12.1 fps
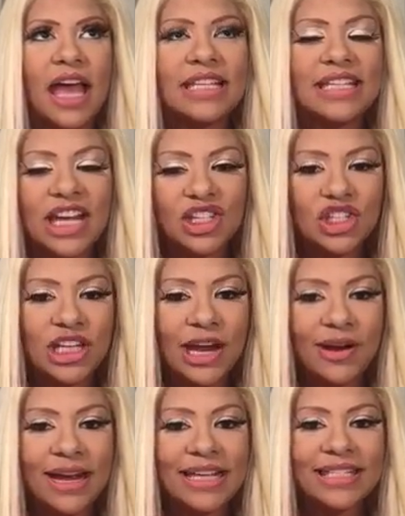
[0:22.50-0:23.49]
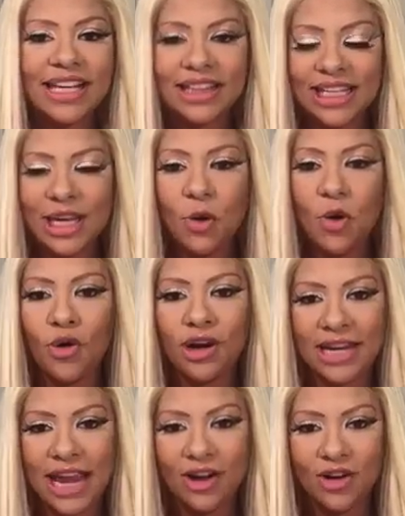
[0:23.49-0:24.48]
A Sagittarius, a Leo, or
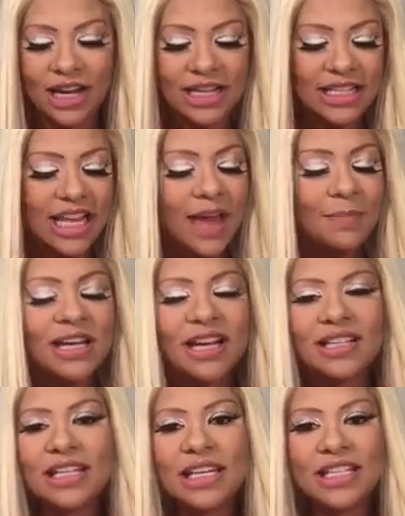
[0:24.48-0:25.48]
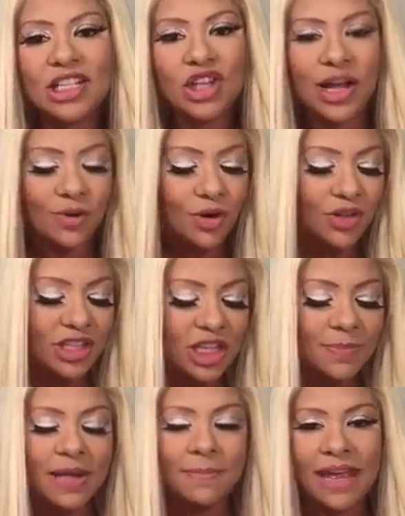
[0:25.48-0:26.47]
an Aries. Because it is a general, this
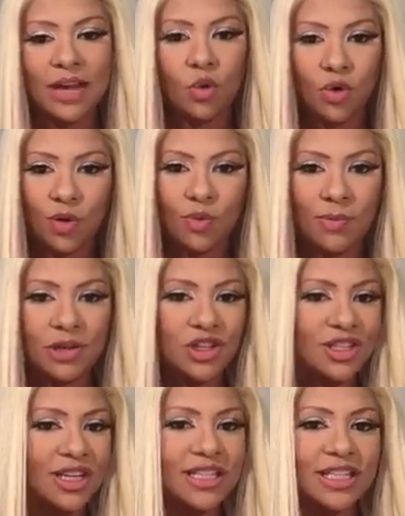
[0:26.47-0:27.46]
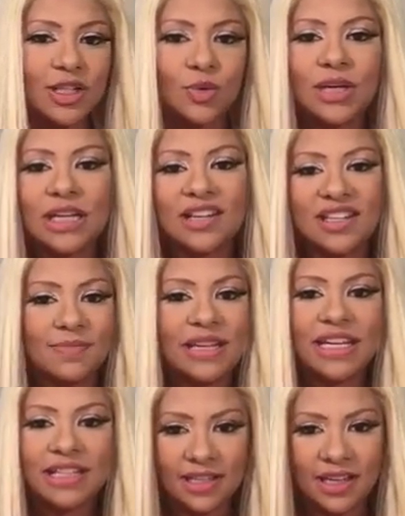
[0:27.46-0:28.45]
could be a man or a woman. Just because it's a queen doesn't
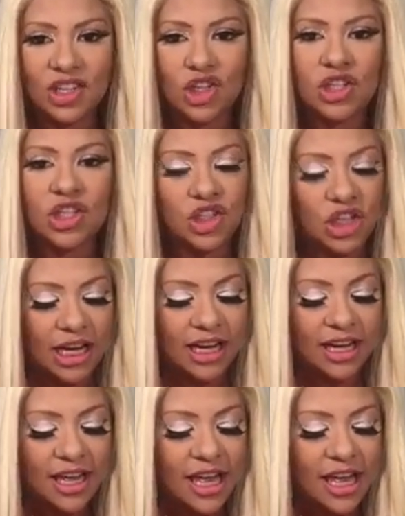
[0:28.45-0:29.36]
mean it's just a chick.